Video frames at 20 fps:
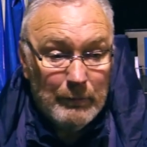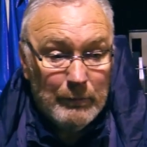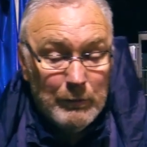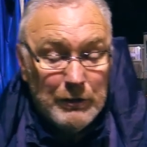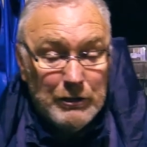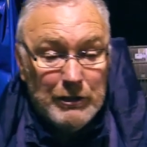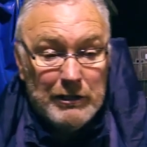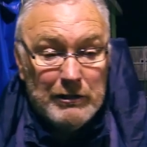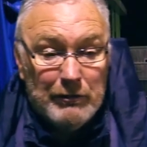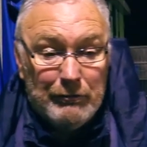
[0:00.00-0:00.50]

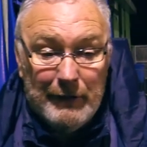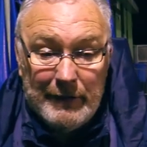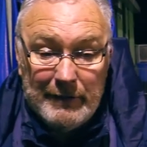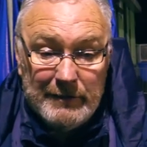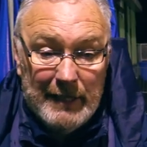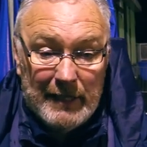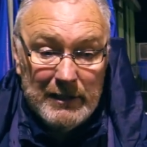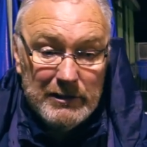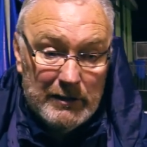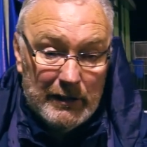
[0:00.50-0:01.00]
which is a
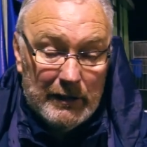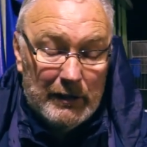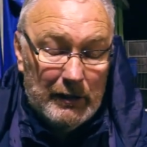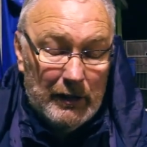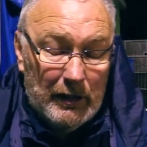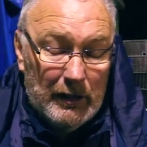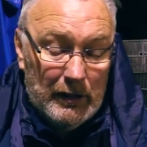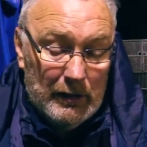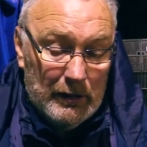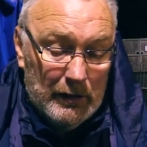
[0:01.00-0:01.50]
fantastic
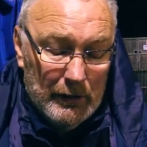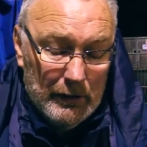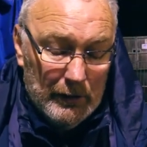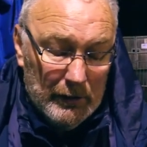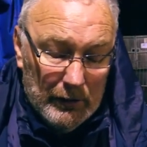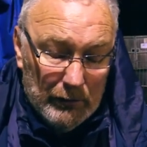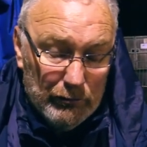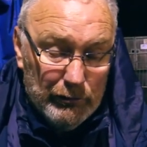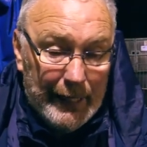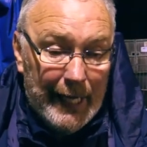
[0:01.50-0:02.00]

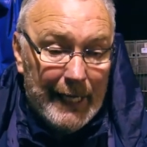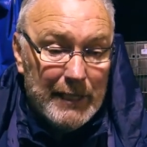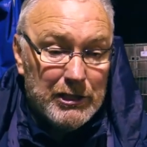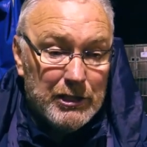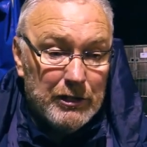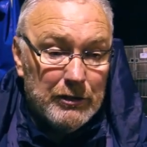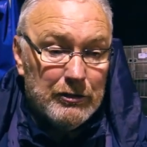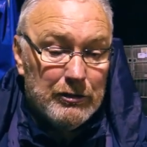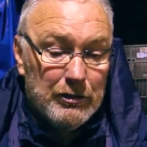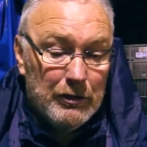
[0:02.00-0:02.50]

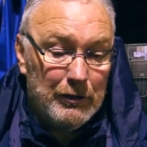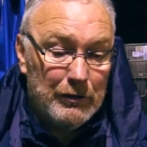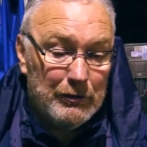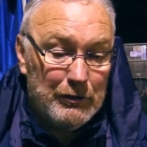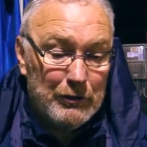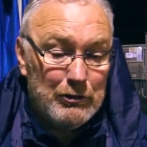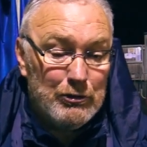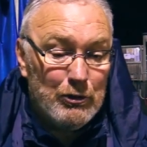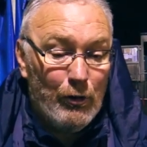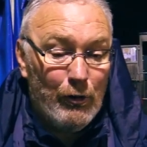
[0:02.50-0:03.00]
reaction to
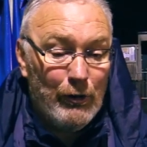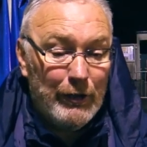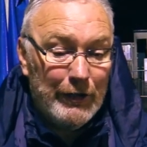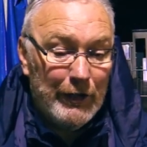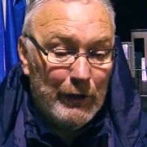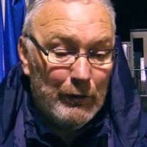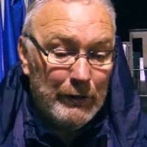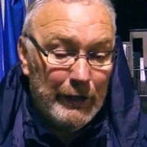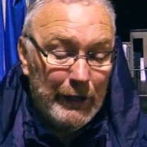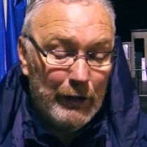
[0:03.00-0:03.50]
drawing
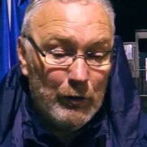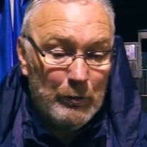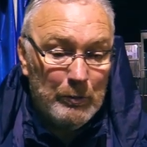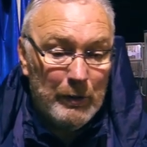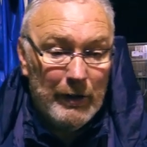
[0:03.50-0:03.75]
0-0.